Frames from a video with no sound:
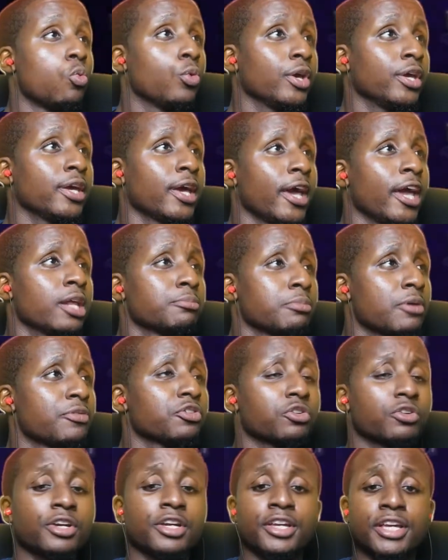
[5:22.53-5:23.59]
We hate
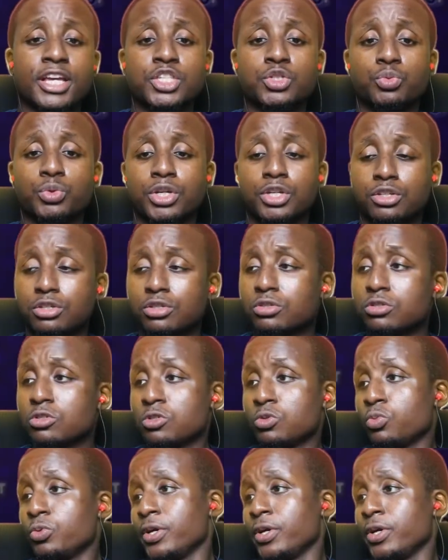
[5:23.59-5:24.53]
buffering, yes we do.